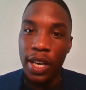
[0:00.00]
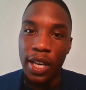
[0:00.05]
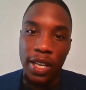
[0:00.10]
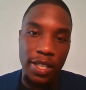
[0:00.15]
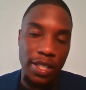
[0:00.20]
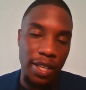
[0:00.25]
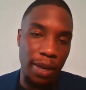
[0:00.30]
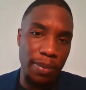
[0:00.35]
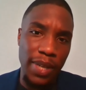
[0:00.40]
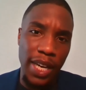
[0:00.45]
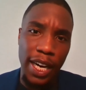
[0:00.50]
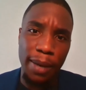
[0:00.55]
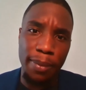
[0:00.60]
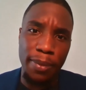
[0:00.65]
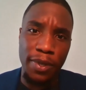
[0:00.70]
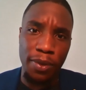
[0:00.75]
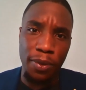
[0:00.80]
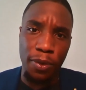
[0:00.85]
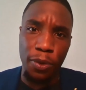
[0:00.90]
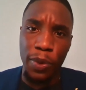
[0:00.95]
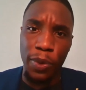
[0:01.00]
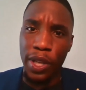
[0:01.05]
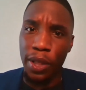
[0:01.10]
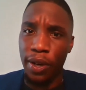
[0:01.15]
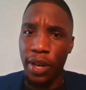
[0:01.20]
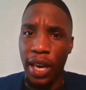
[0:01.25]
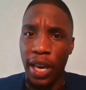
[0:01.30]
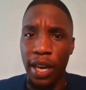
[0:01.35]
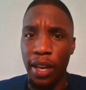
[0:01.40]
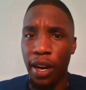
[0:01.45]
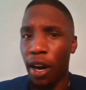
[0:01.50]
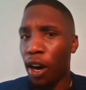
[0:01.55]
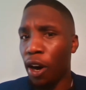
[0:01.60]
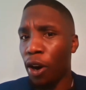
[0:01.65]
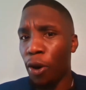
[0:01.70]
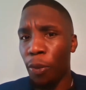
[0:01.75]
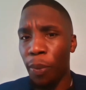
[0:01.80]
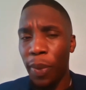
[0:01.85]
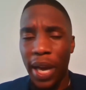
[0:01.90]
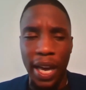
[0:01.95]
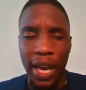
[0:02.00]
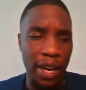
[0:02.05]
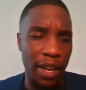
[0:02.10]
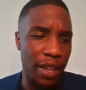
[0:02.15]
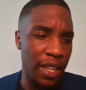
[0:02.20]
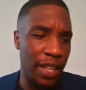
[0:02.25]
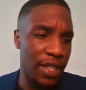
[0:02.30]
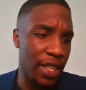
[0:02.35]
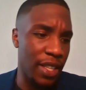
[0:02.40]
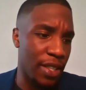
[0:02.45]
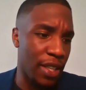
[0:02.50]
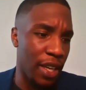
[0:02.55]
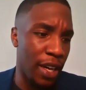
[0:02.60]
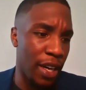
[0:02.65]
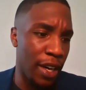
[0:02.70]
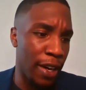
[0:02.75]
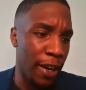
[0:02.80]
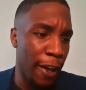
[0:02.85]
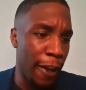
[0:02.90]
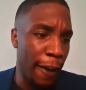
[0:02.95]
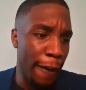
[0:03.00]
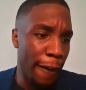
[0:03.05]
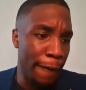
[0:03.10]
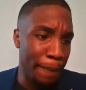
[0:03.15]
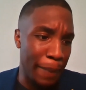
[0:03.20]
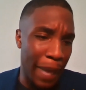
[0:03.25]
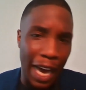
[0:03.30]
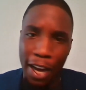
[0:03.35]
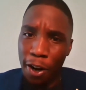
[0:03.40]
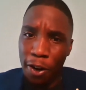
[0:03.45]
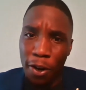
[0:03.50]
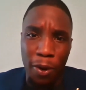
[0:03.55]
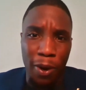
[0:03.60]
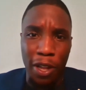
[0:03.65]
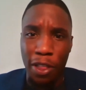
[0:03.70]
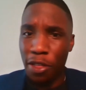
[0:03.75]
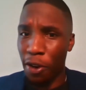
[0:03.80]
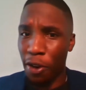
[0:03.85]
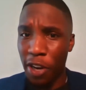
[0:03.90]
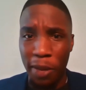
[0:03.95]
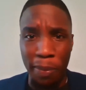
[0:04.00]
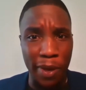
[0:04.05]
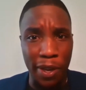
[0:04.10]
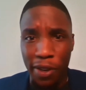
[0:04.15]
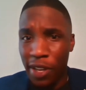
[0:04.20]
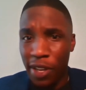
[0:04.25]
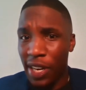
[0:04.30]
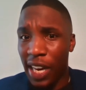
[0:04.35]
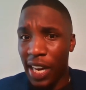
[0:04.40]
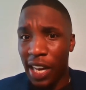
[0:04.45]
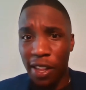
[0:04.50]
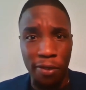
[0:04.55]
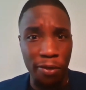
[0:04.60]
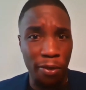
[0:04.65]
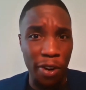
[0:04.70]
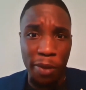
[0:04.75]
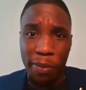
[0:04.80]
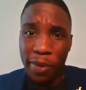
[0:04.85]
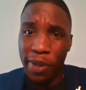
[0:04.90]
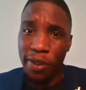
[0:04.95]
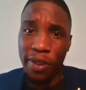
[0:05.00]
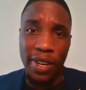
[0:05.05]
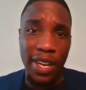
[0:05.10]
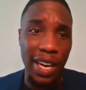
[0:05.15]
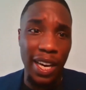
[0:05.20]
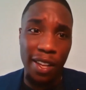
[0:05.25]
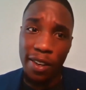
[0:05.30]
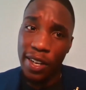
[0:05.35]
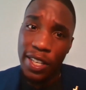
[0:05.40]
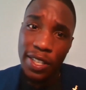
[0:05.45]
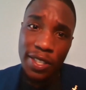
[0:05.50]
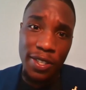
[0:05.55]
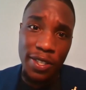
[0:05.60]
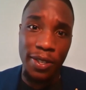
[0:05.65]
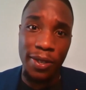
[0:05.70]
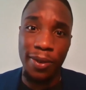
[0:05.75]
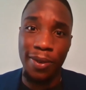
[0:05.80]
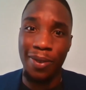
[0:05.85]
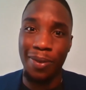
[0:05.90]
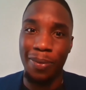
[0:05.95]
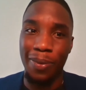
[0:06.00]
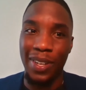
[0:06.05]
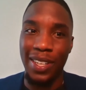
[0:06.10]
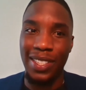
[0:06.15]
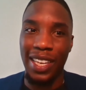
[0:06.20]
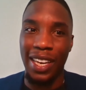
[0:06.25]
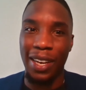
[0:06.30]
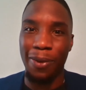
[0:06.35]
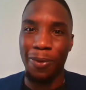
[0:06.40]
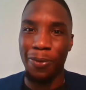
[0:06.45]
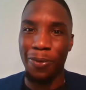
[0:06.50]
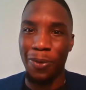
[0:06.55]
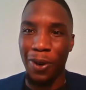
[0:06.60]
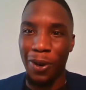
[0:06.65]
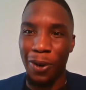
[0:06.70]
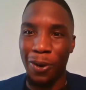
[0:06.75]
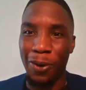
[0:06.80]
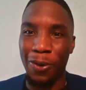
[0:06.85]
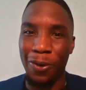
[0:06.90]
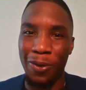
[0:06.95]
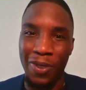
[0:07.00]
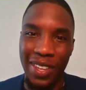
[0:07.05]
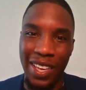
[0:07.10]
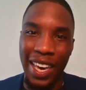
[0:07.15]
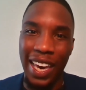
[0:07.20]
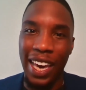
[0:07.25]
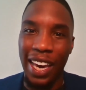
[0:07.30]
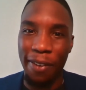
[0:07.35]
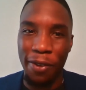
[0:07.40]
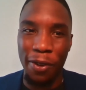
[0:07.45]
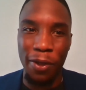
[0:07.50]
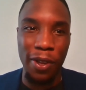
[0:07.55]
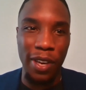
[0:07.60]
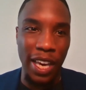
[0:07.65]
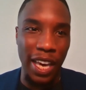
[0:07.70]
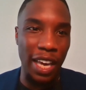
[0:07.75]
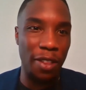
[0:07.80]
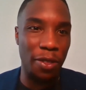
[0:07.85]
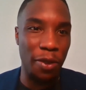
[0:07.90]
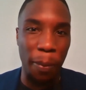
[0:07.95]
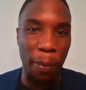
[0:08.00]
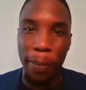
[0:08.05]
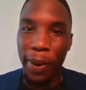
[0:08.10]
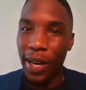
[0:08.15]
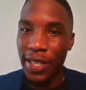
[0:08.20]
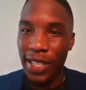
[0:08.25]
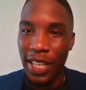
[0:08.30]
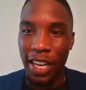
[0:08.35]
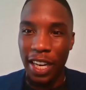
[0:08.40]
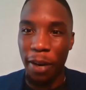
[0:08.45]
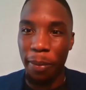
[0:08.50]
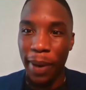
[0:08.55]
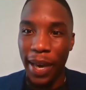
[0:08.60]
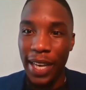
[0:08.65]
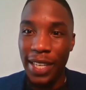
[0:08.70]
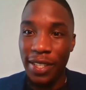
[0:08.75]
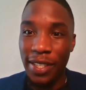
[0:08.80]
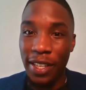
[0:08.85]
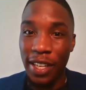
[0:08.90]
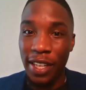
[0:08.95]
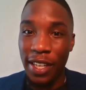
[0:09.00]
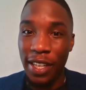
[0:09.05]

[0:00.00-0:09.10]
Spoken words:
Sometimes we look at, oh man, this is a $30 million, $40 million issue. When it's like, whoa, yeah, if you're looking at it through a buckshot capacity,